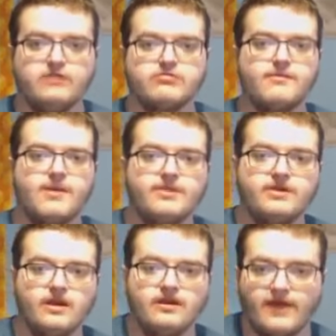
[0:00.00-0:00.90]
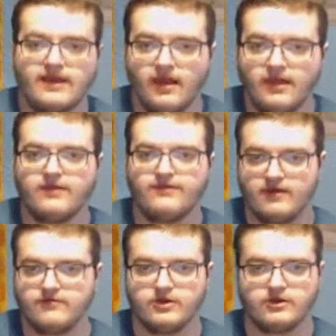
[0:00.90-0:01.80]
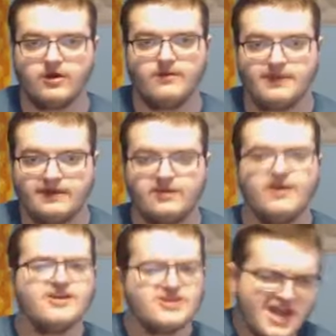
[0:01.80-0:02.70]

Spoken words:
Please remember to leave a like, favorite, and comment.